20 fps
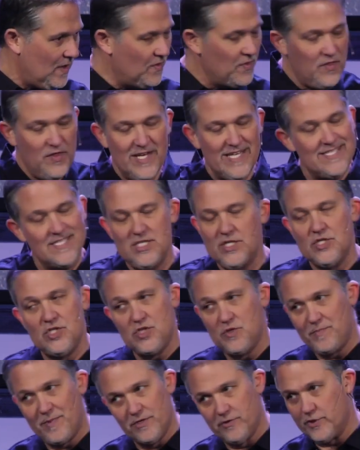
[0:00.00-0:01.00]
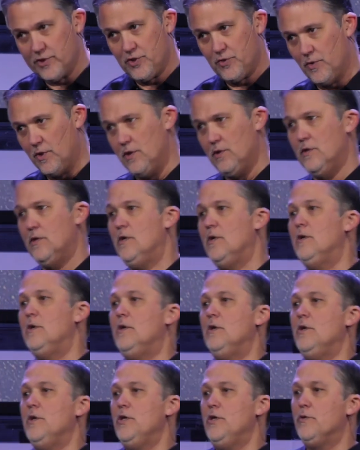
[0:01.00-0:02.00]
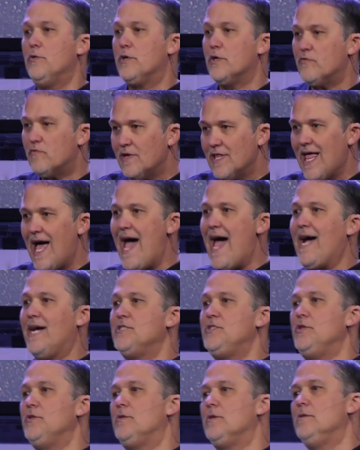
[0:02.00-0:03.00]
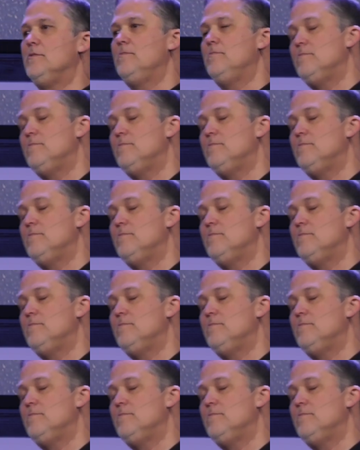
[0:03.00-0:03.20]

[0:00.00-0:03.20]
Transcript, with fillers: This is spiritual. You could relax, you could